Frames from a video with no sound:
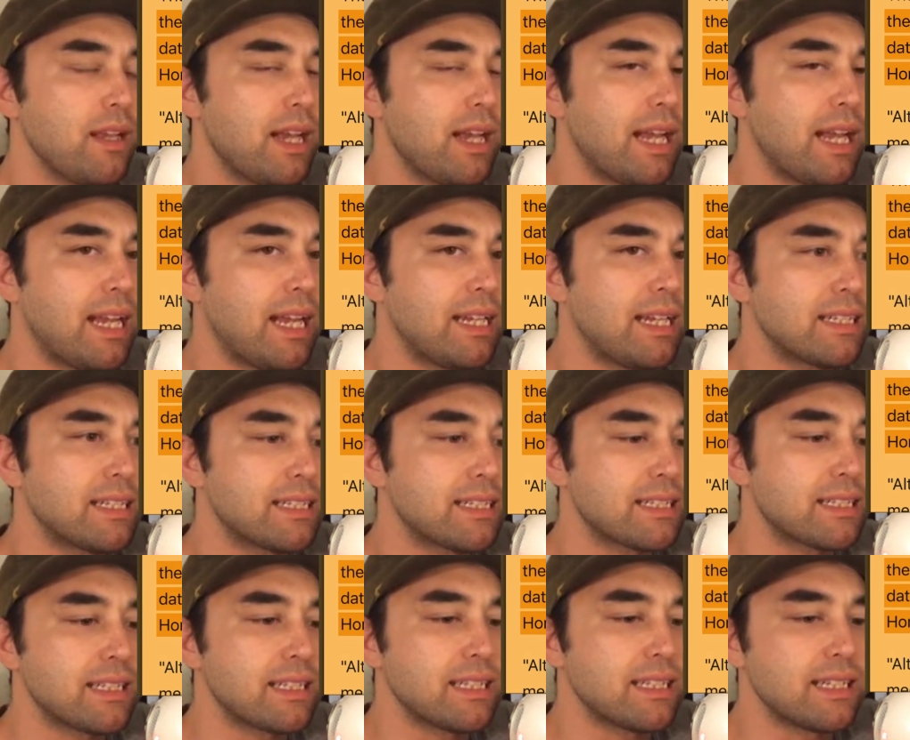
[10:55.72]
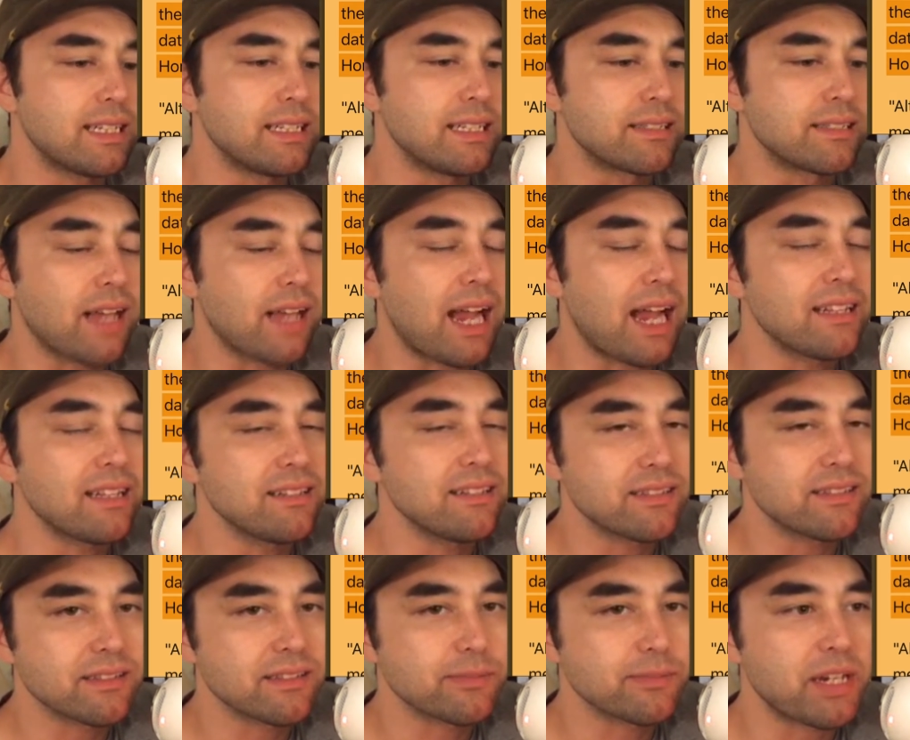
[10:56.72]
and it's highly
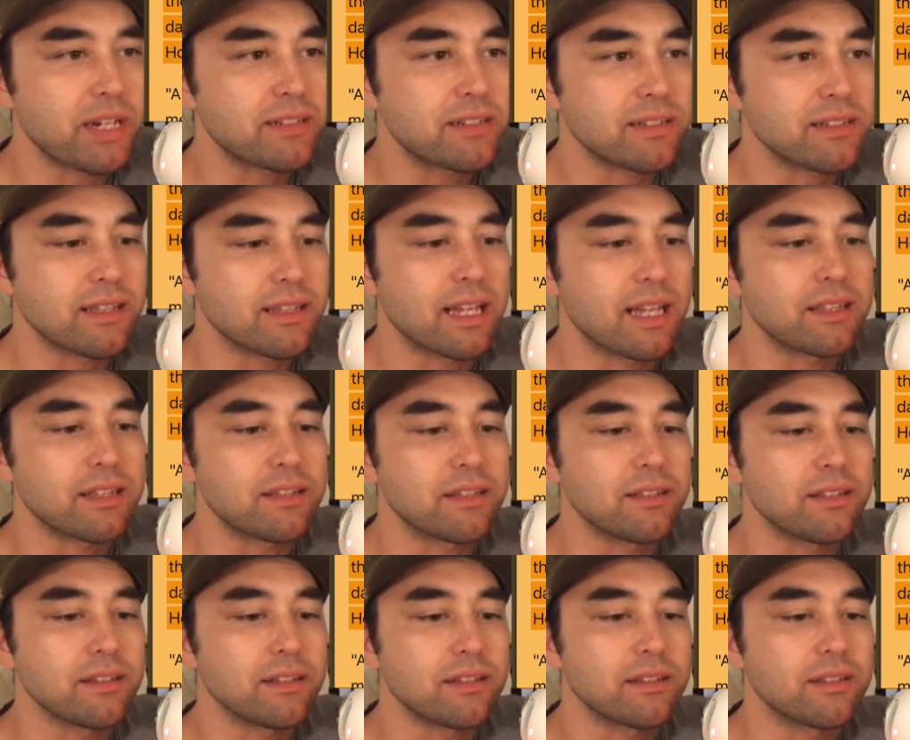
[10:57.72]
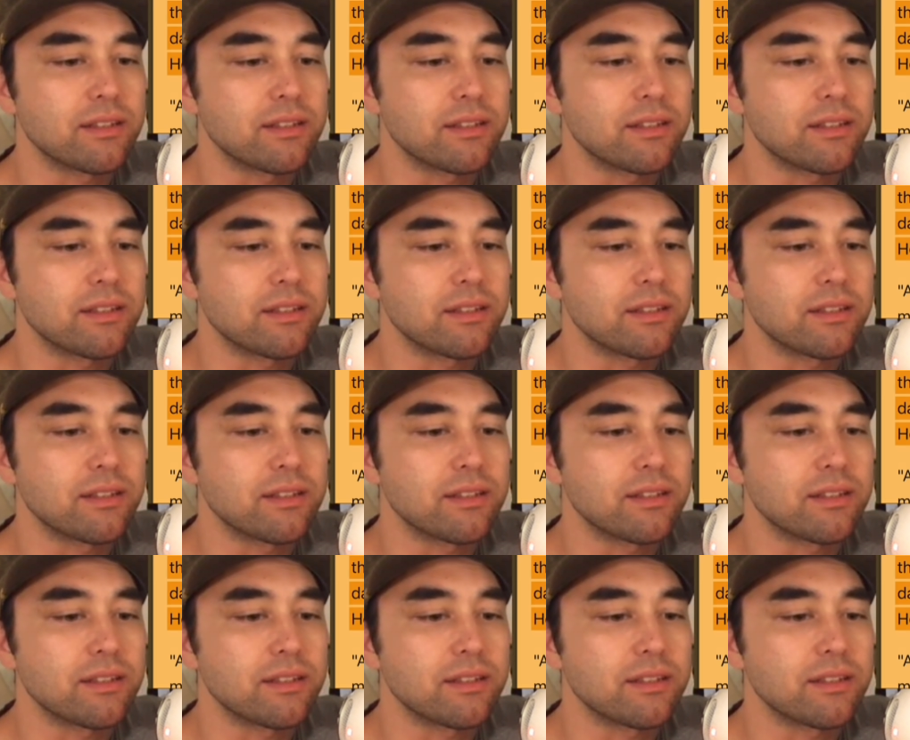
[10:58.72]
suspected that the